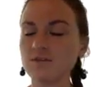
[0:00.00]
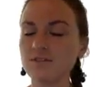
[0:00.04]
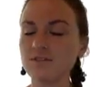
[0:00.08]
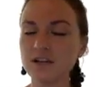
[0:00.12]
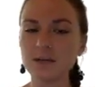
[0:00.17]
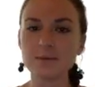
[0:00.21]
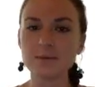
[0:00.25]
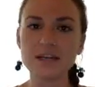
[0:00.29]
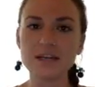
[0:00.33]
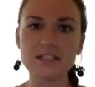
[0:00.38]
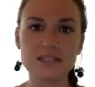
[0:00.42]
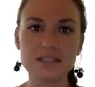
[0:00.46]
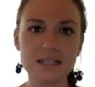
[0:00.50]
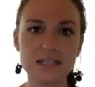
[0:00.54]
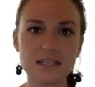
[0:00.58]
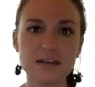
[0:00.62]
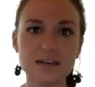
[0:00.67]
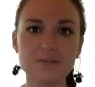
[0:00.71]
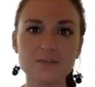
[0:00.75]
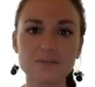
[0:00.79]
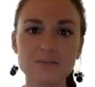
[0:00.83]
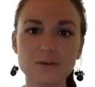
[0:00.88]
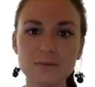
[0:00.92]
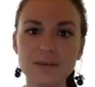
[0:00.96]
Very basic
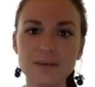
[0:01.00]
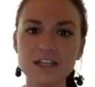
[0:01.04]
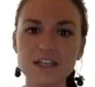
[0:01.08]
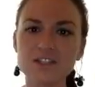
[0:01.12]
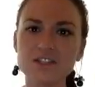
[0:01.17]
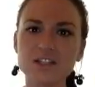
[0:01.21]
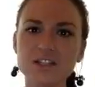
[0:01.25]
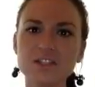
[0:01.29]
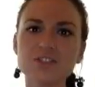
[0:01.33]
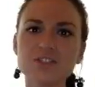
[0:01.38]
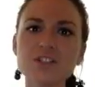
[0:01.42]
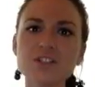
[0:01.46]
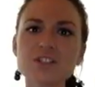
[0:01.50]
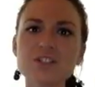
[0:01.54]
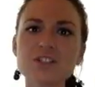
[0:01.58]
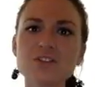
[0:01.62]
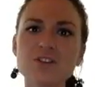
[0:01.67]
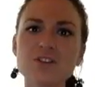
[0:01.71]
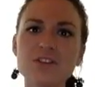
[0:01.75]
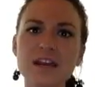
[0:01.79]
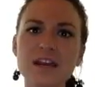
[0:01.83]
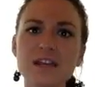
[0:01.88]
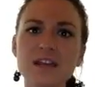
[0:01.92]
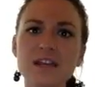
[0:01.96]
information just
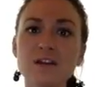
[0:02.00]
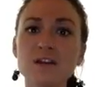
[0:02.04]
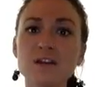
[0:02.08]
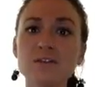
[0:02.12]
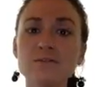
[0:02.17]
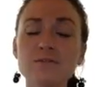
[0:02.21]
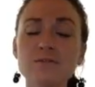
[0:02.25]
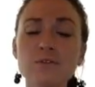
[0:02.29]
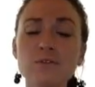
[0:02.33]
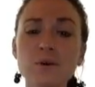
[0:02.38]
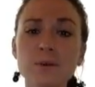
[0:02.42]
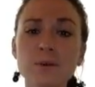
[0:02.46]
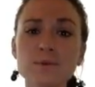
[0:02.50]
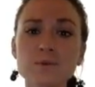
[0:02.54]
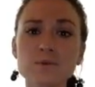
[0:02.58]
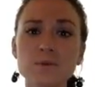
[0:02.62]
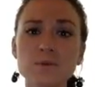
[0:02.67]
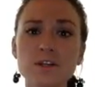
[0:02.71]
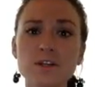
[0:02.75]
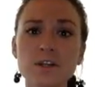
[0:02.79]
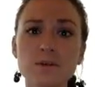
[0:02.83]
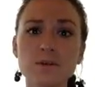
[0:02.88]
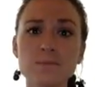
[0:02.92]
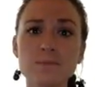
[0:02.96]
so that you're informed
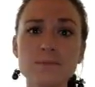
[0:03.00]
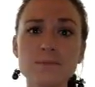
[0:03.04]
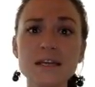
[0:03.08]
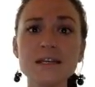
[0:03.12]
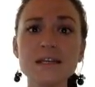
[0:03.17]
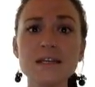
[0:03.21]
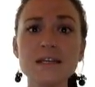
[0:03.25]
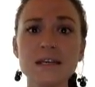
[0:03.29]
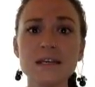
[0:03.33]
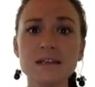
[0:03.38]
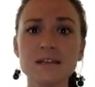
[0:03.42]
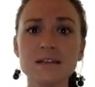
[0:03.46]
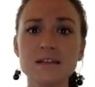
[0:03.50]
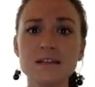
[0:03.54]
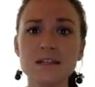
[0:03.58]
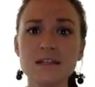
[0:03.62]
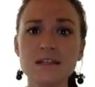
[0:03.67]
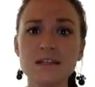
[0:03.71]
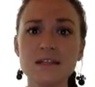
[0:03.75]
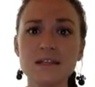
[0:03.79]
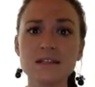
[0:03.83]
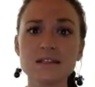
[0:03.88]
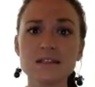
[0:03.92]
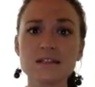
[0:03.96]
when you're making
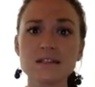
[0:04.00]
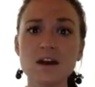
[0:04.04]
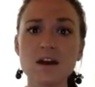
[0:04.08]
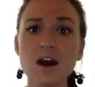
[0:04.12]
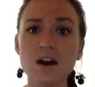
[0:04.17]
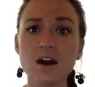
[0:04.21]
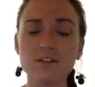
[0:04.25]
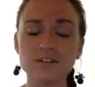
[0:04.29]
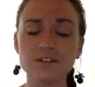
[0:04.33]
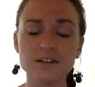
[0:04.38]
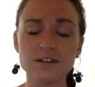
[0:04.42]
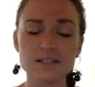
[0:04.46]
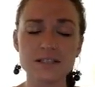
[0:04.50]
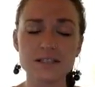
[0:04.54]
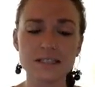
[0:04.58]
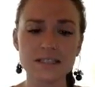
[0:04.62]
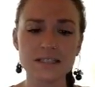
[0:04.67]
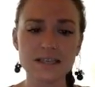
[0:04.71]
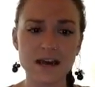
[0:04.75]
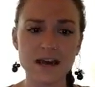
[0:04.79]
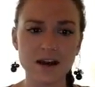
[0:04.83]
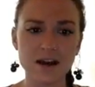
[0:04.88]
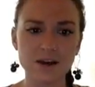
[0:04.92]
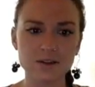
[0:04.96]
these offers and
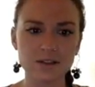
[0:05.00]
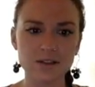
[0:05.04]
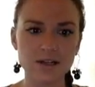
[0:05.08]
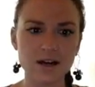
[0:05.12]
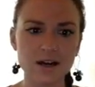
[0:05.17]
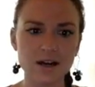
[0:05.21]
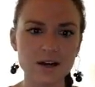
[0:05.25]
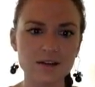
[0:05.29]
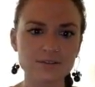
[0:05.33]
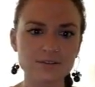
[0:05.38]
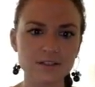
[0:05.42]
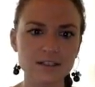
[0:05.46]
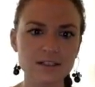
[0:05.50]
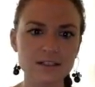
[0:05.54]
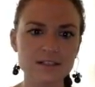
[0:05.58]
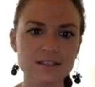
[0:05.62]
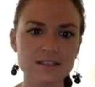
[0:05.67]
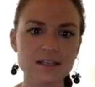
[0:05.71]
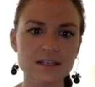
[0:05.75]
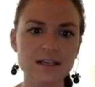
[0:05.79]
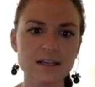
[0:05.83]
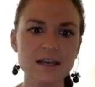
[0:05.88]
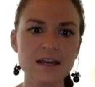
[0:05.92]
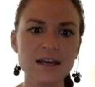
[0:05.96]
counter offers.